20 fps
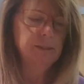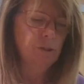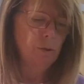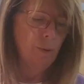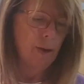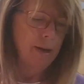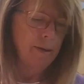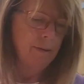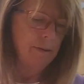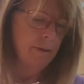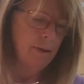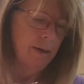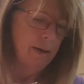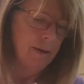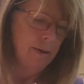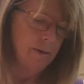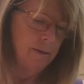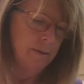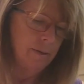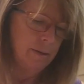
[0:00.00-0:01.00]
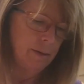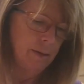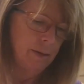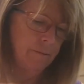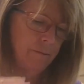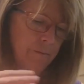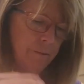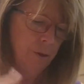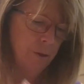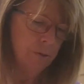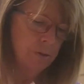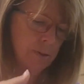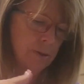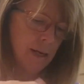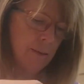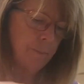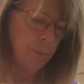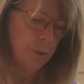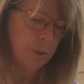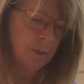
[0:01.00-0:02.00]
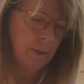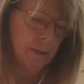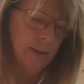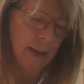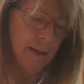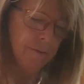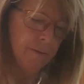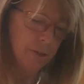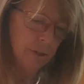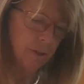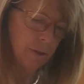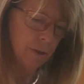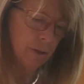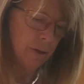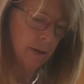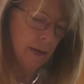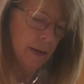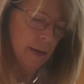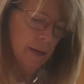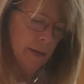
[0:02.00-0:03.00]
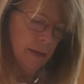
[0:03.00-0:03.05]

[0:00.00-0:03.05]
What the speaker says: So I put the lavender